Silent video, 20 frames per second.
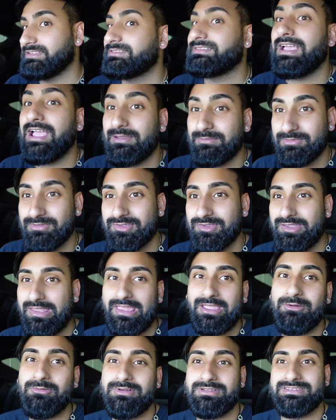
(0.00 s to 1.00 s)
time of the
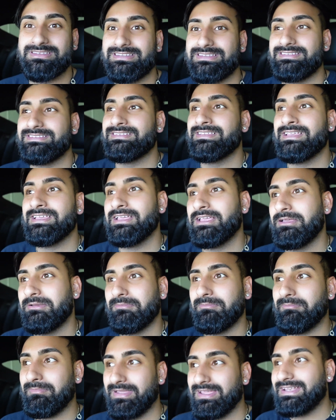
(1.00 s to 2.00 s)
day, which is
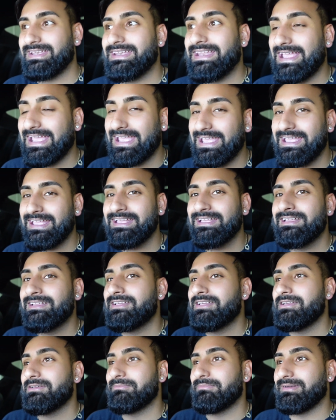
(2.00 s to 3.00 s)
midday,
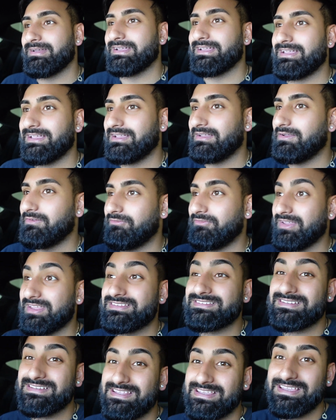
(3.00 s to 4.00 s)
but
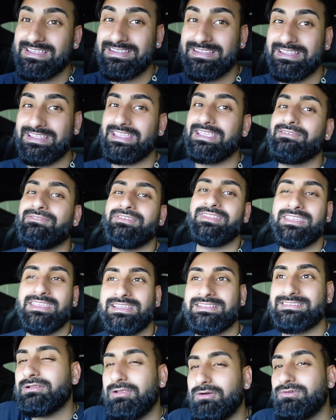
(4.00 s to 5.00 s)
eventually in the evening
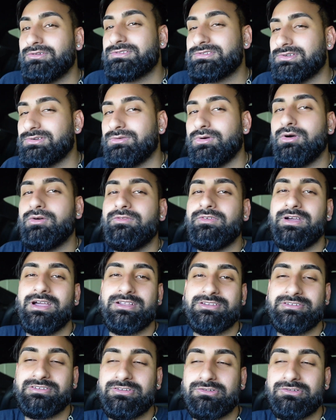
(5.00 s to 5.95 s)
it's close or over 100